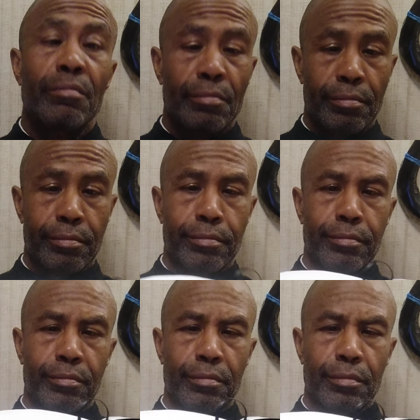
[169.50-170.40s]

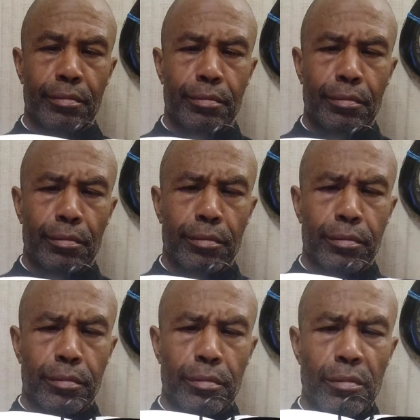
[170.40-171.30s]

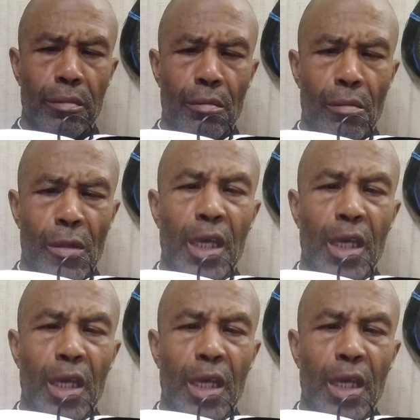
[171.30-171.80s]
(silence)